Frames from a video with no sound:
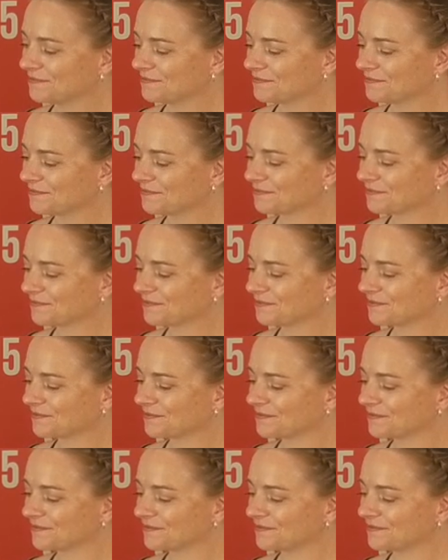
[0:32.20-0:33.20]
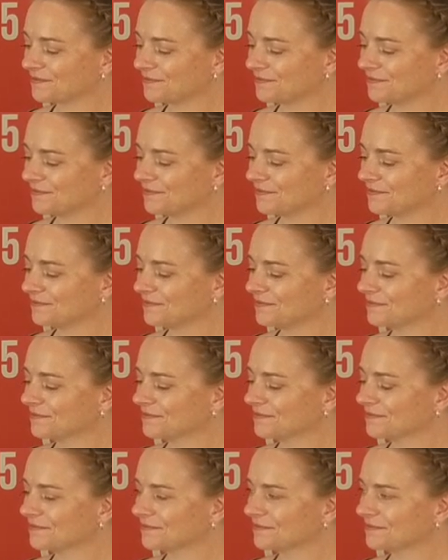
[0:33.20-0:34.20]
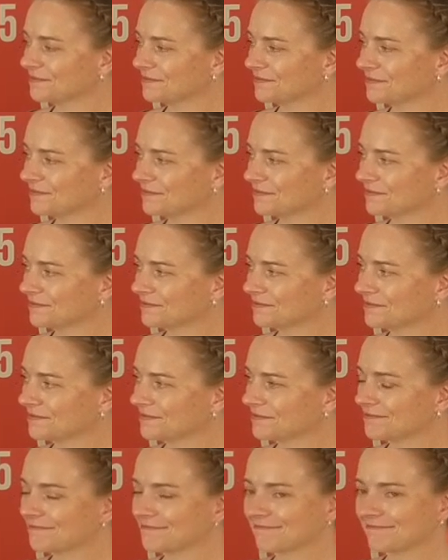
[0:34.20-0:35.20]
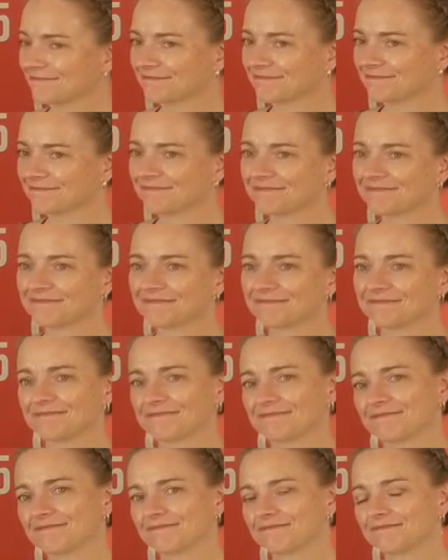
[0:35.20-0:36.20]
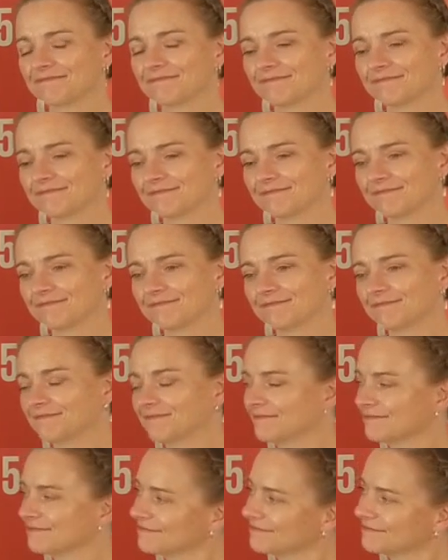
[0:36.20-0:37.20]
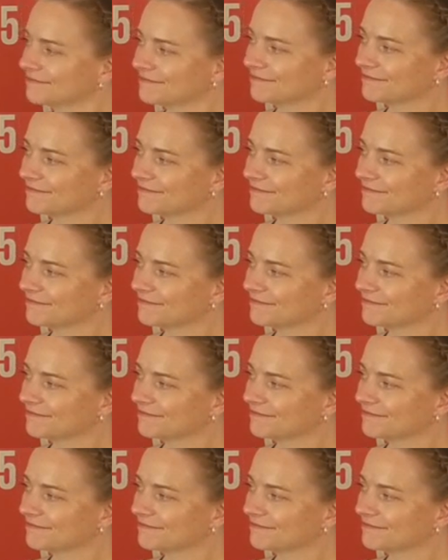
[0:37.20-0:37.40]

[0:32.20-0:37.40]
(silent)